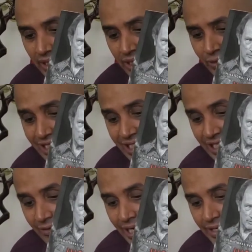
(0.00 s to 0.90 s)
You can
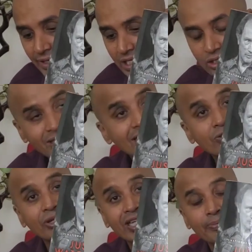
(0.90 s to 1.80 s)
see, right? So this is
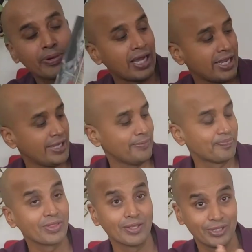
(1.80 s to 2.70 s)
written by
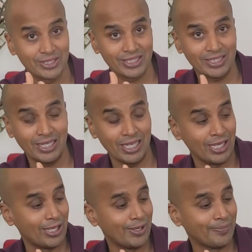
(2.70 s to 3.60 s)

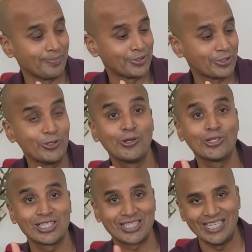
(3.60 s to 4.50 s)
Trudeau
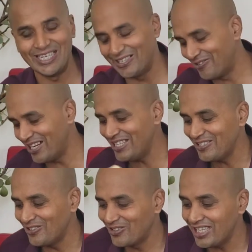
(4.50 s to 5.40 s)
the senior, right?
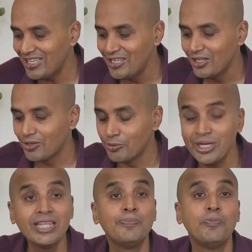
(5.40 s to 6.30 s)
Okay,
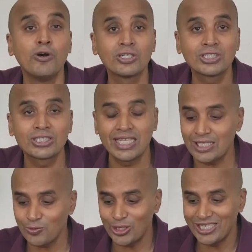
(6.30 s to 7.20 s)
read books.
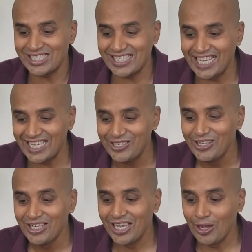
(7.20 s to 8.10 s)
That's what he said.
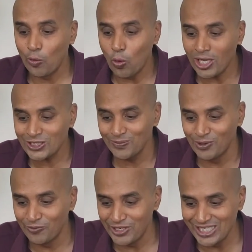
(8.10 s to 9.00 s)
Watch
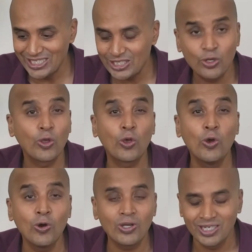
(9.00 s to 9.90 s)
movies,
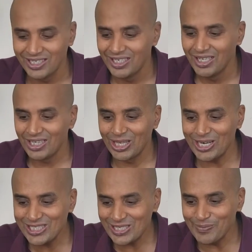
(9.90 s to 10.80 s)
cook,
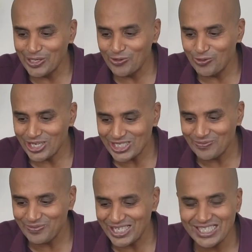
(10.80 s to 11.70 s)
learn some new
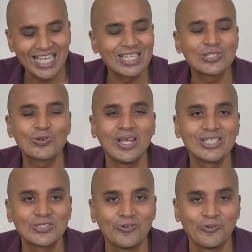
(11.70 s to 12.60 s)
recipes, and so on and
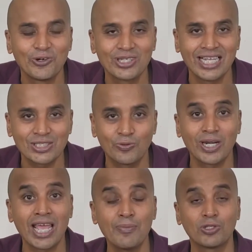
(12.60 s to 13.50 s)
so forth. That's what
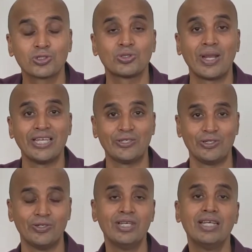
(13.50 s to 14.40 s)
I'm also trying to
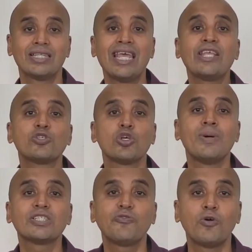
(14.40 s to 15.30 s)
do. Thank you so
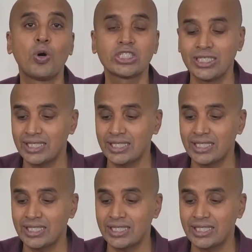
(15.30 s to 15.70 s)
much for watching.